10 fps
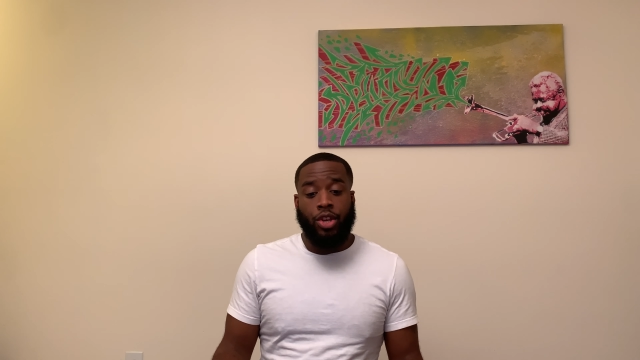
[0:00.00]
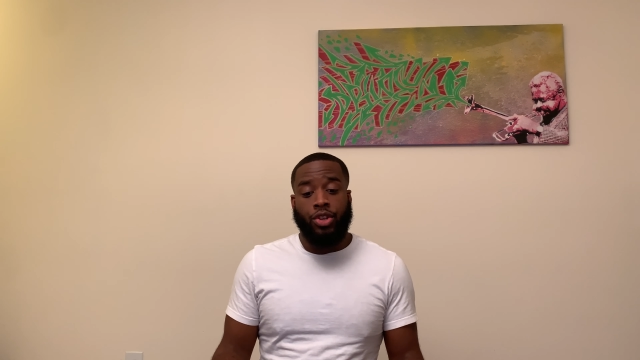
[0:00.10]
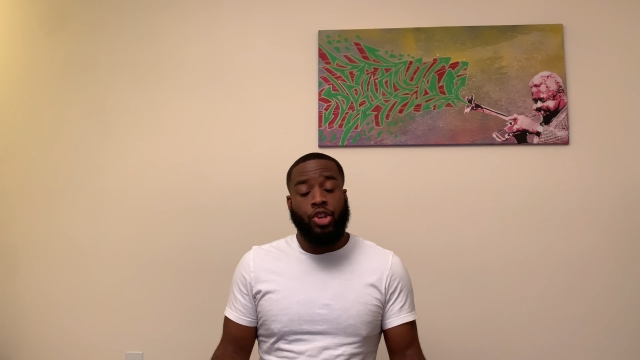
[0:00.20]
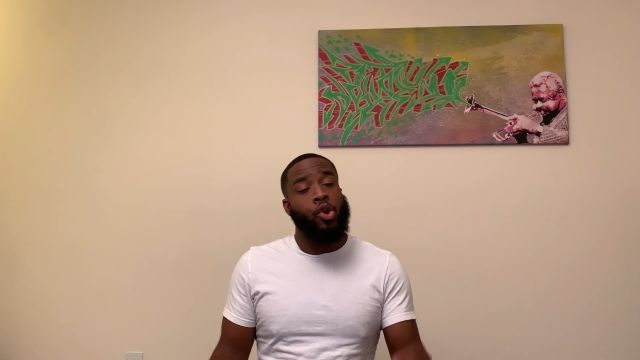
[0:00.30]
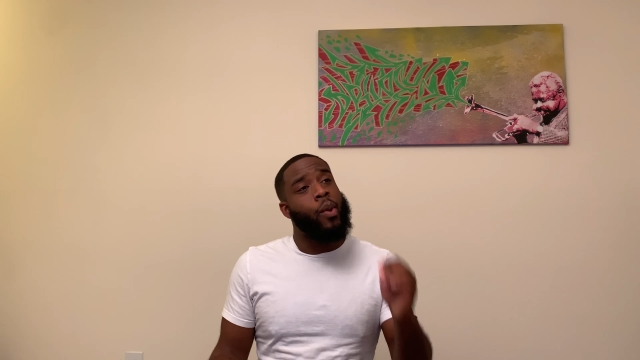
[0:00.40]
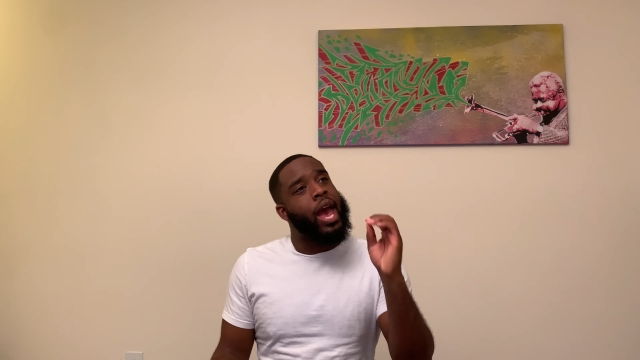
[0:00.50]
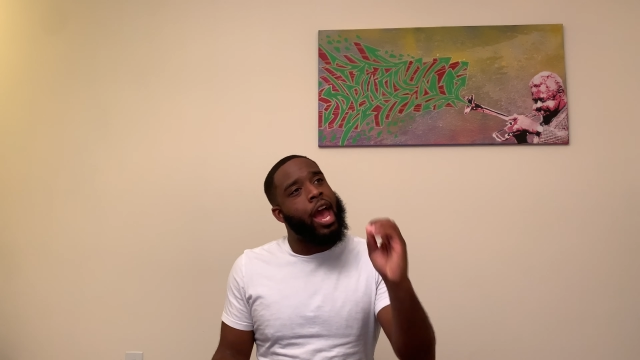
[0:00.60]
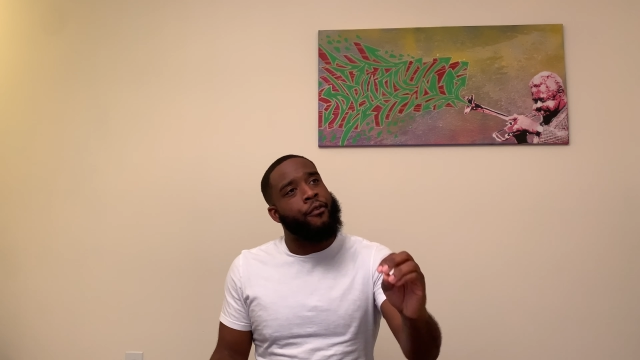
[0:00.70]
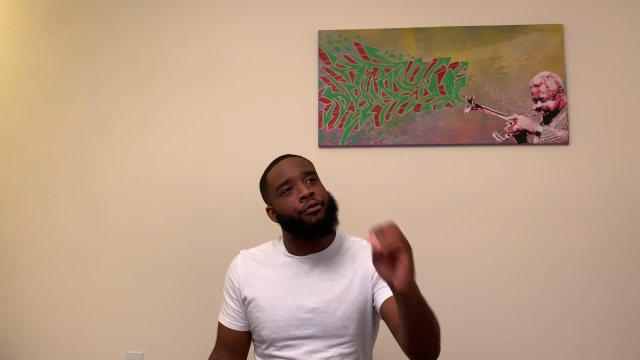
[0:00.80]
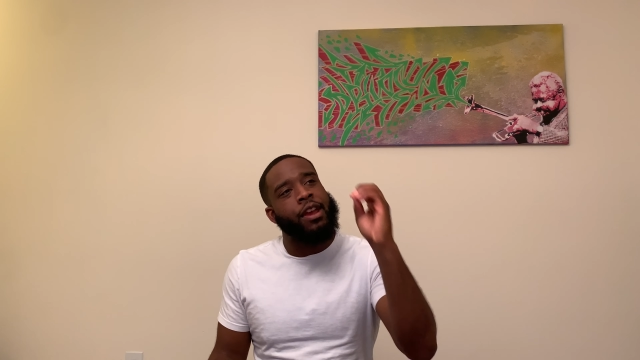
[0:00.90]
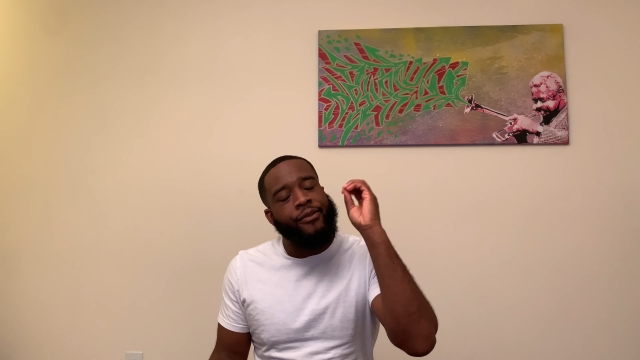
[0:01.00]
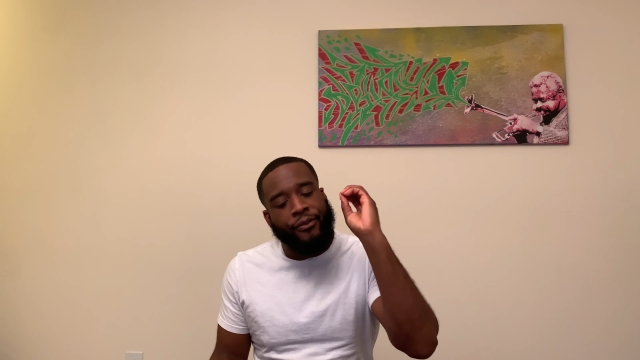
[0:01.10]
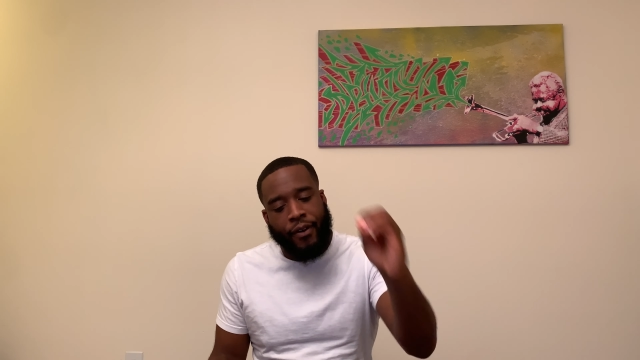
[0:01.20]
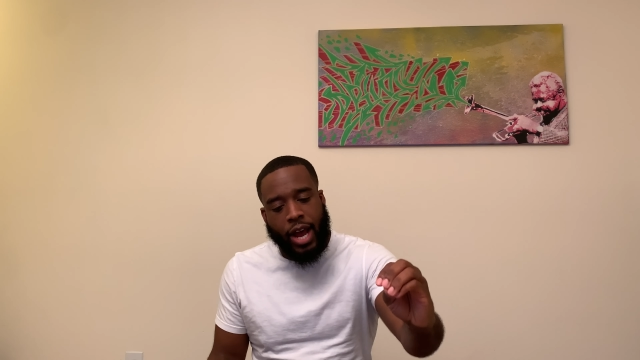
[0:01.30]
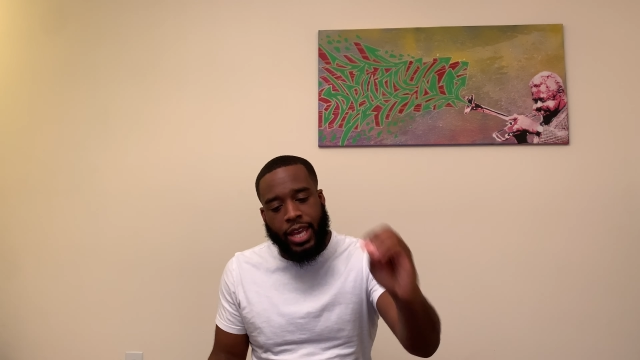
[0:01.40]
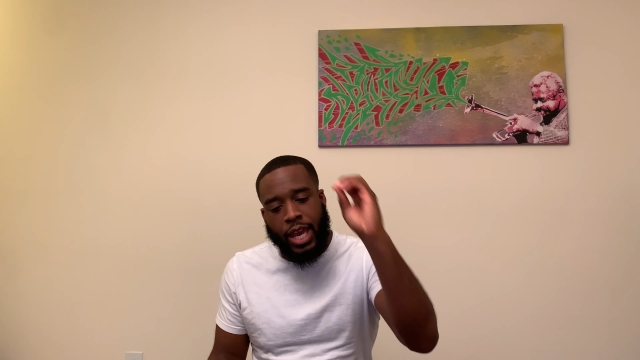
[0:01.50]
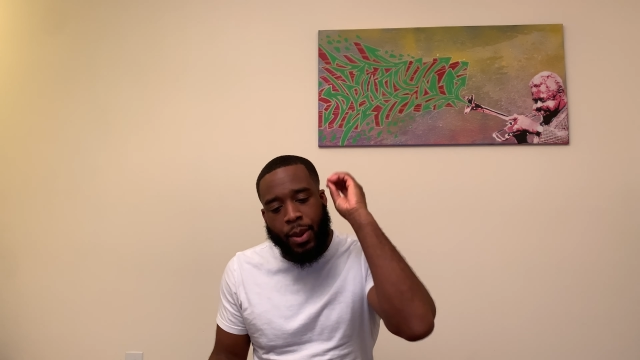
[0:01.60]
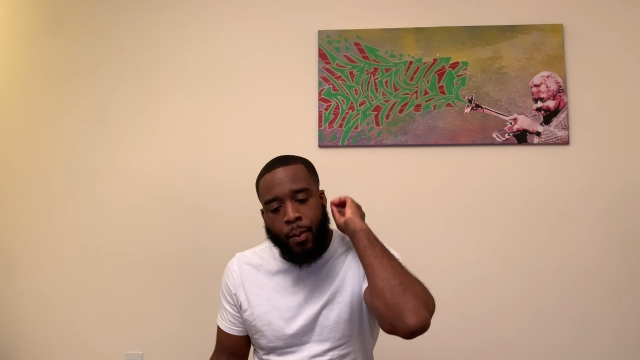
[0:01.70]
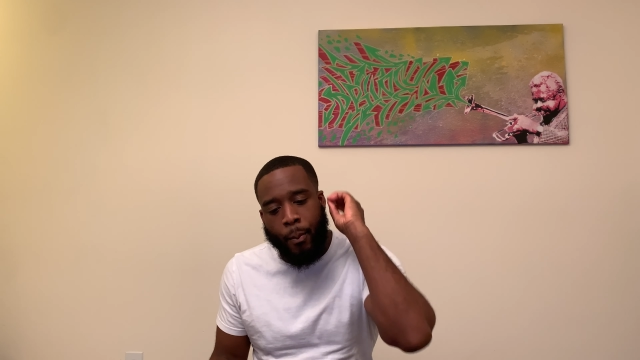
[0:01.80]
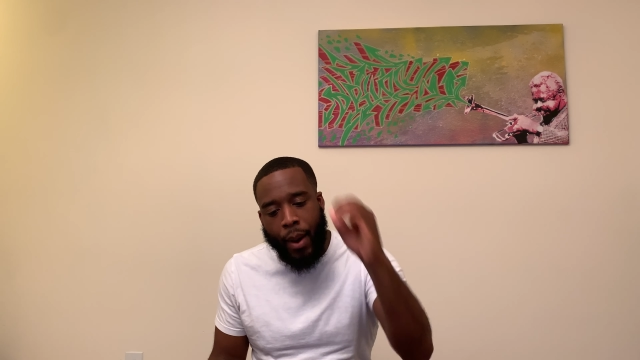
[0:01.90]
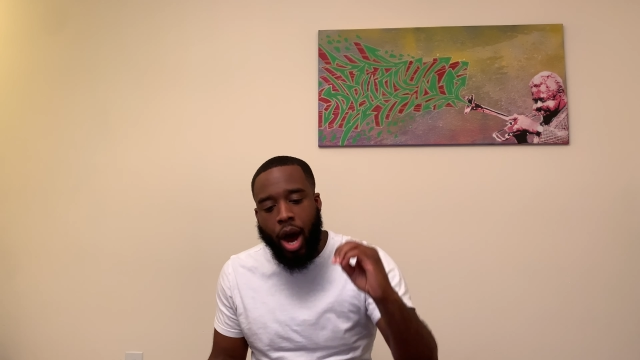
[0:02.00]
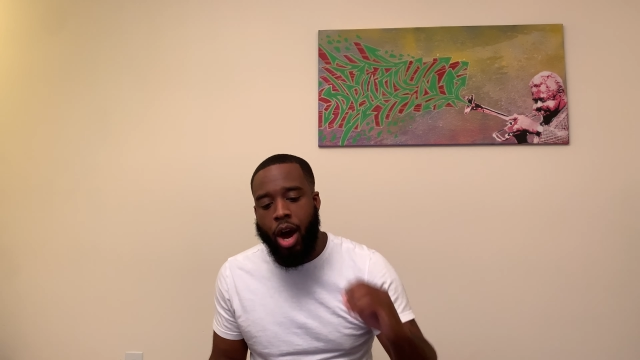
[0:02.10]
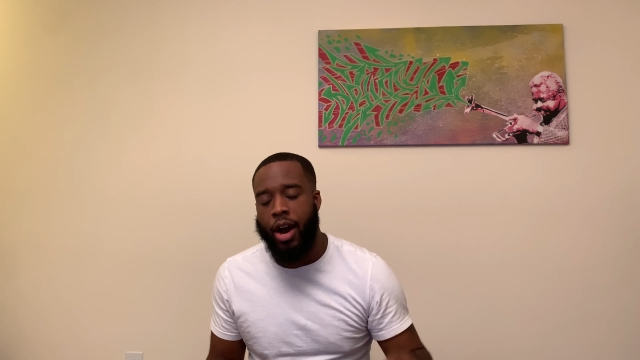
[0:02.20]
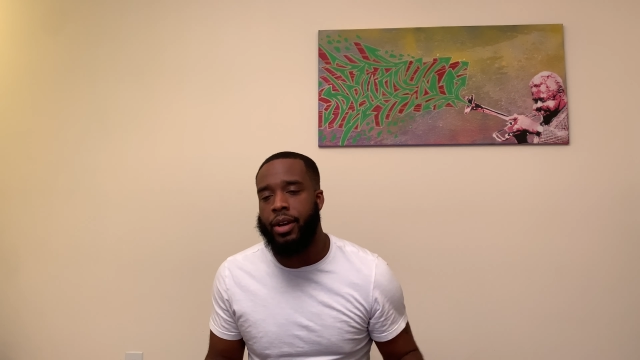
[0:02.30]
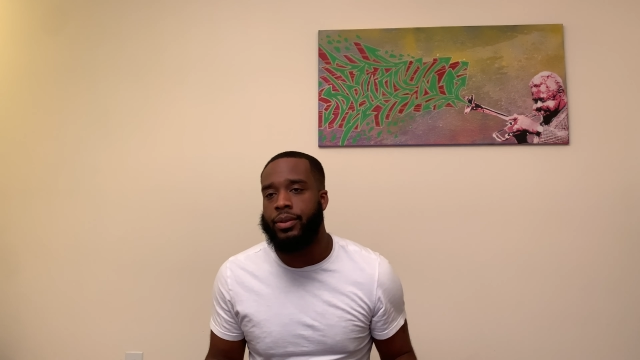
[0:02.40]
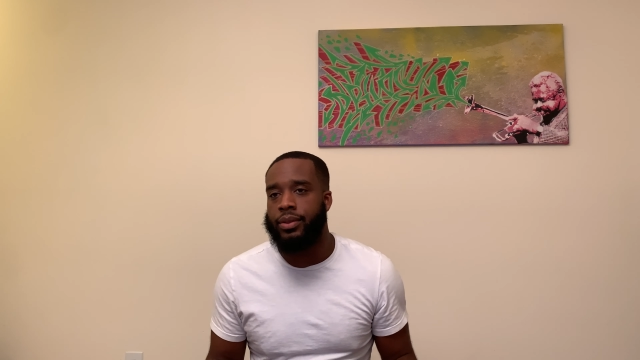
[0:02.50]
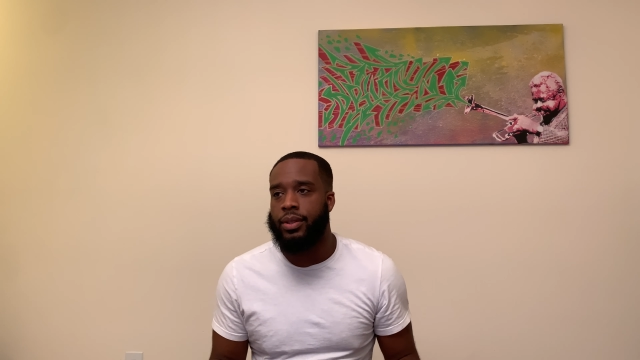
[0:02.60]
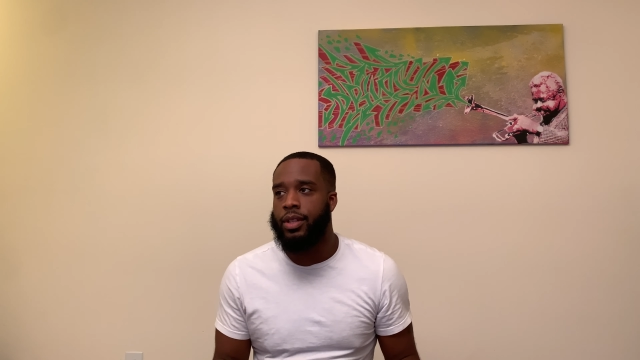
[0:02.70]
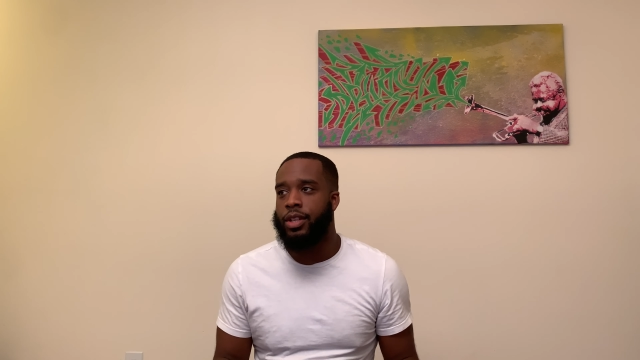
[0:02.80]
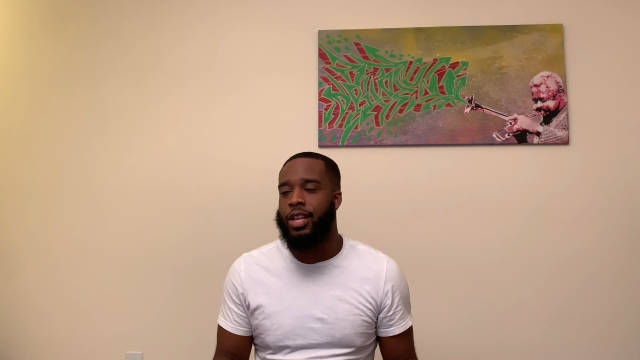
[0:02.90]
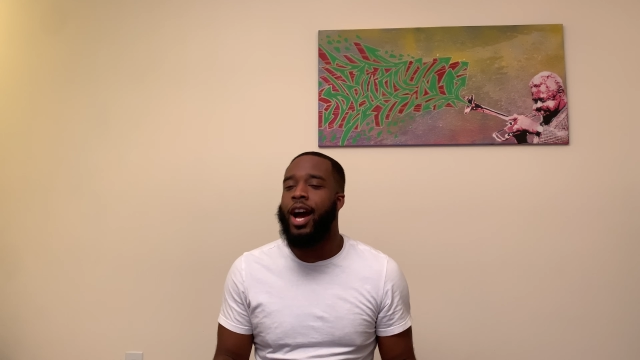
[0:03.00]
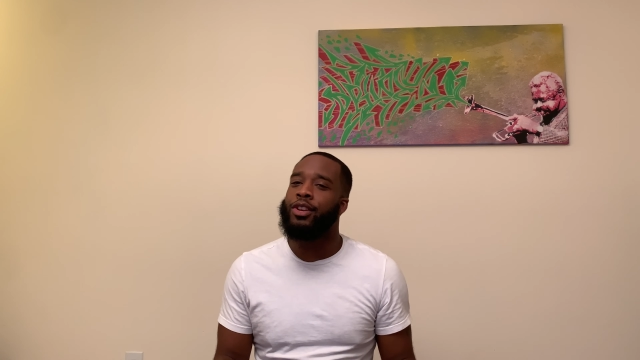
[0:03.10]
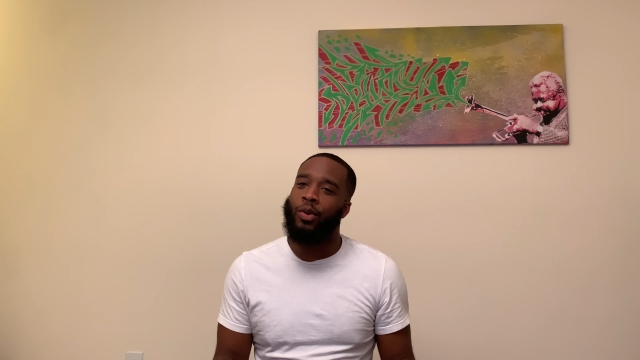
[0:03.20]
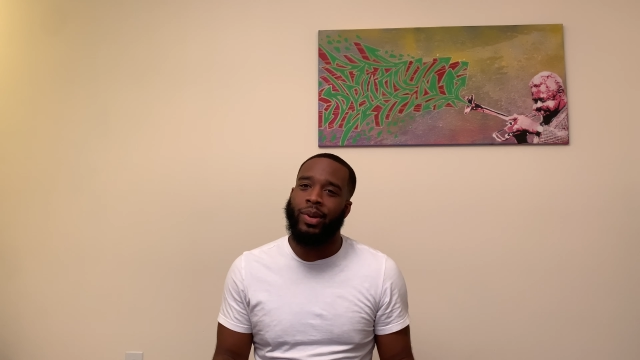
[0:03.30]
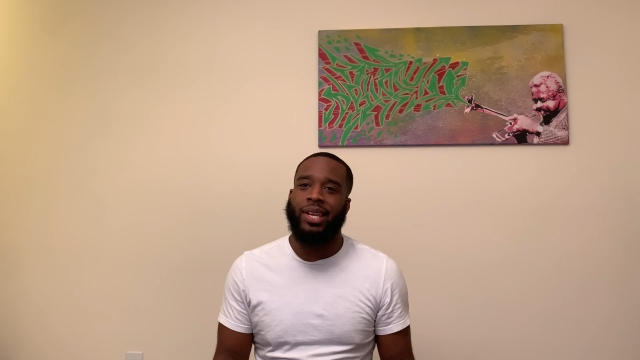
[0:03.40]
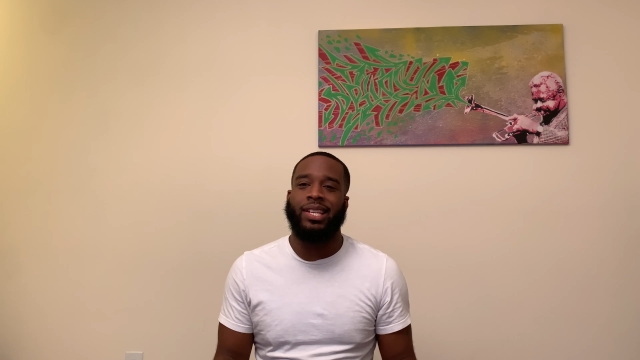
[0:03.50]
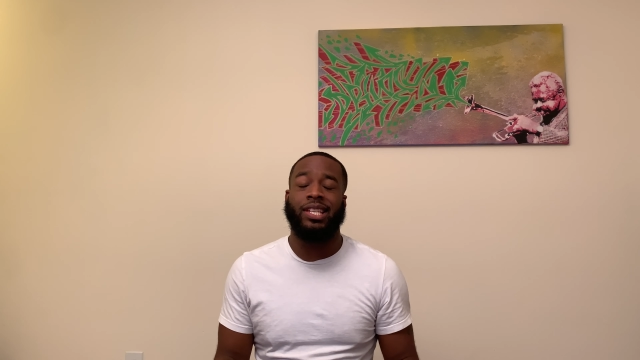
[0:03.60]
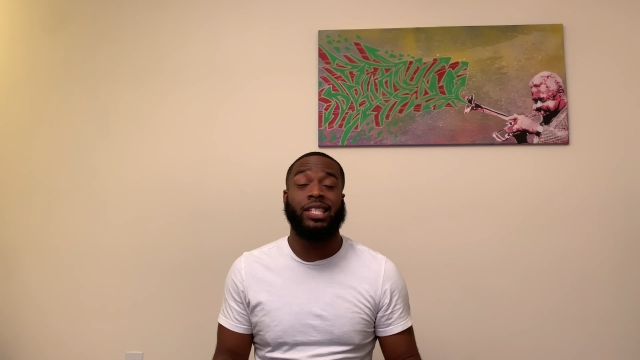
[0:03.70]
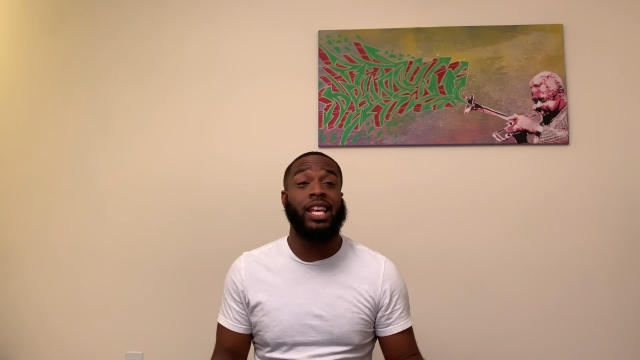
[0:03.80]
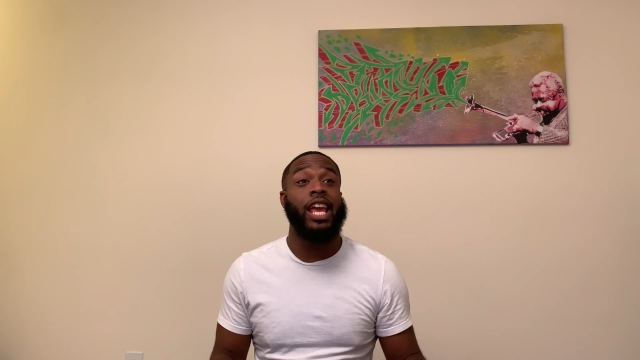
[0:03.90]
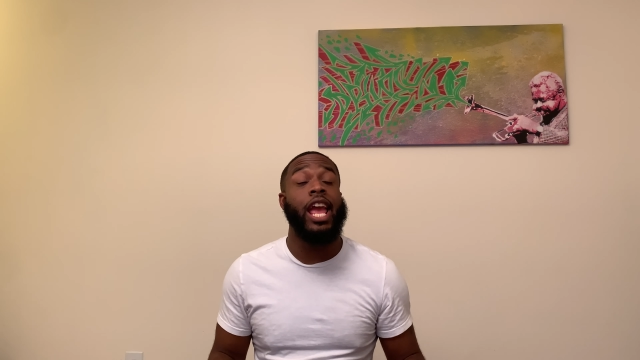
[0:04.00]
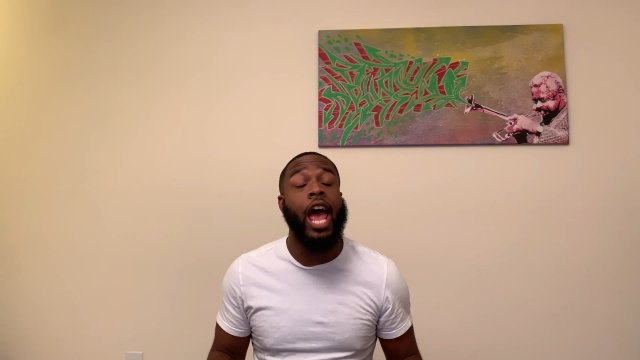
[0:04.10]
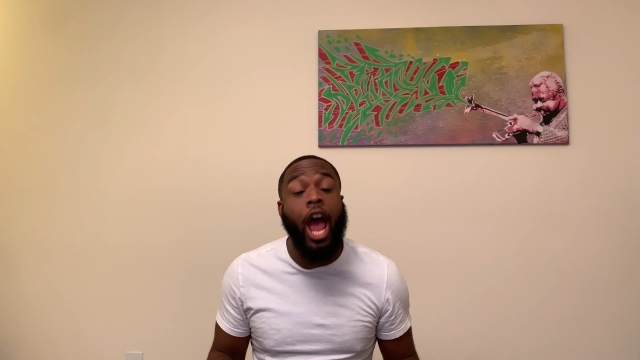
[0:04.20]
You every fucking bar Y'all know what Geechi say.